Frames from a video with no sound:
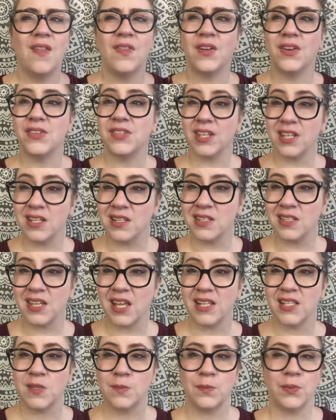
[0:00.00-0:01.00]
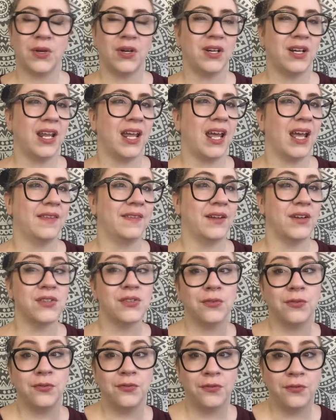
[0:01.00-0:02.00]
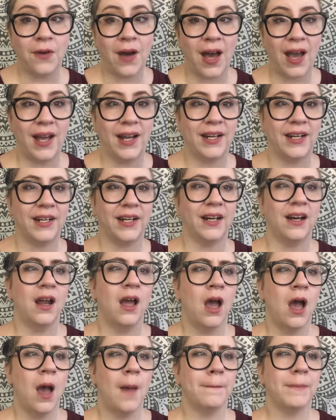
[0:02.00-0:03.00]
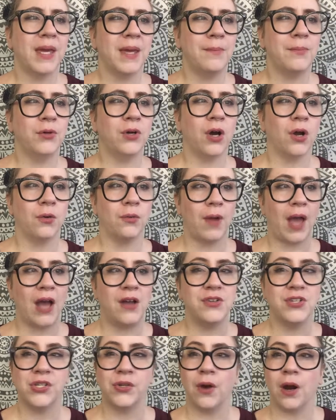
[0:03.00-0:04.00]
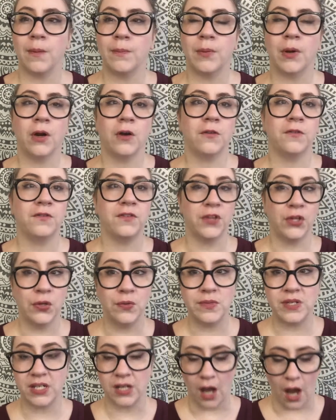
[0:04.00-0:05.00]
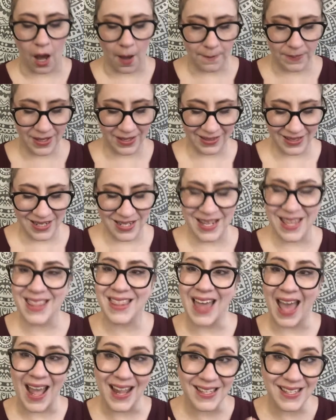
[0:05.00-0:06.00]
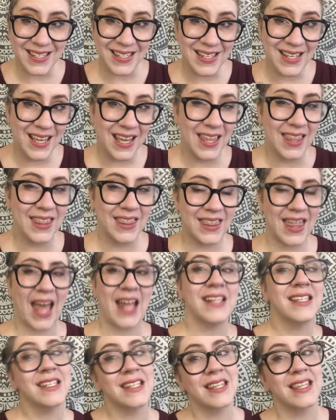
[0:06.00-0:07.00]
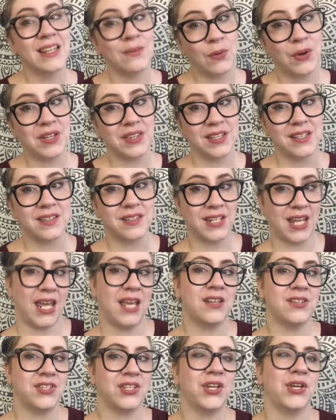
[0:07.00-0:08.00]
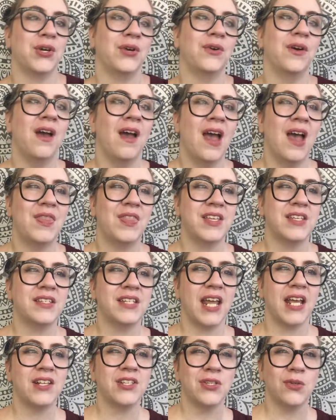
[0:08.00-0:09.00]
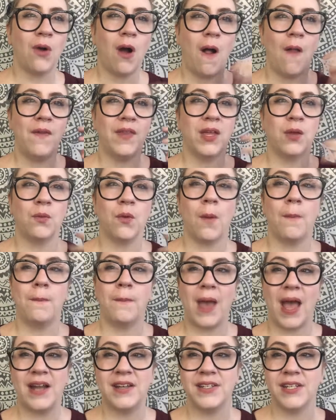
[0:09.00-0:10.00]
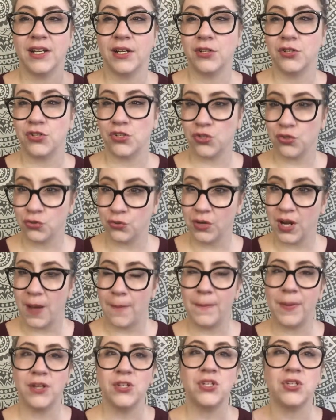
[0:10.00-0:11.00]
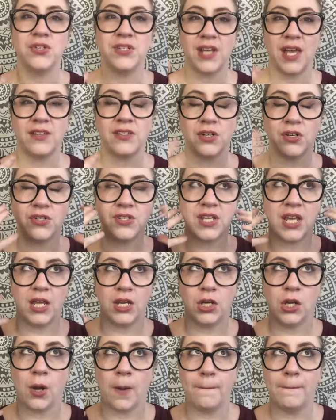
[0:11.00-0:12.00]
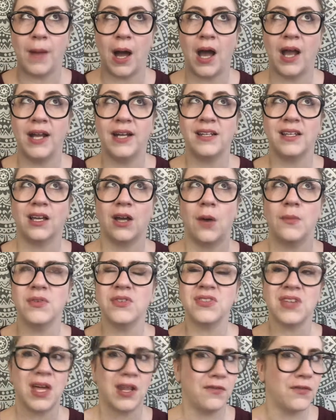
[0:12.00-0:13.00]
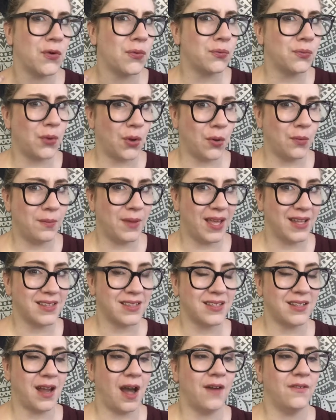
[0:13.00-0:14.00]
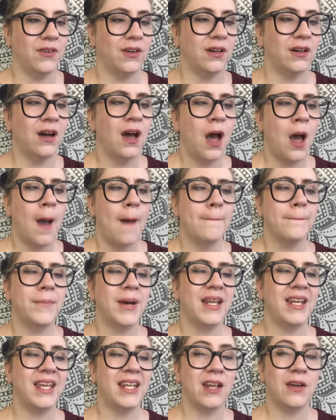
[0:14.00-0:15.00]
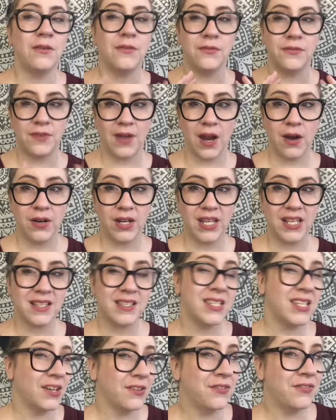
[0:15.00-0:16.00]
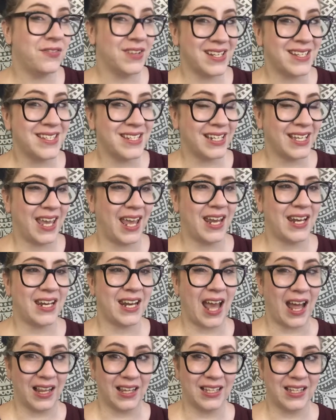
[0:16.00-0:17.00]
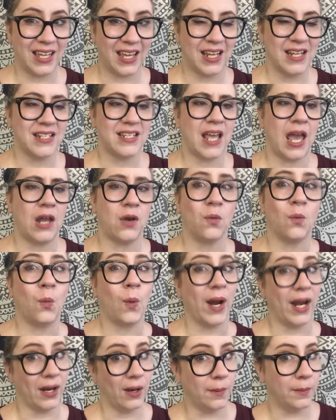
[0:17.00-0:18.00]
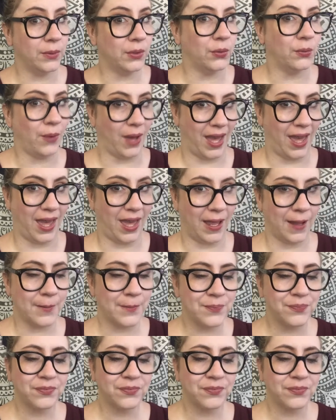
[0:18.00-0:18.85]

there's incense burning, there's a fire, people around you are perfumed and opulent, that's where this takes you. This takes you on the romantic trip to deserts in your mind, like almost out of a romance novel, but in a very sophisticated, elegant, and wearable way.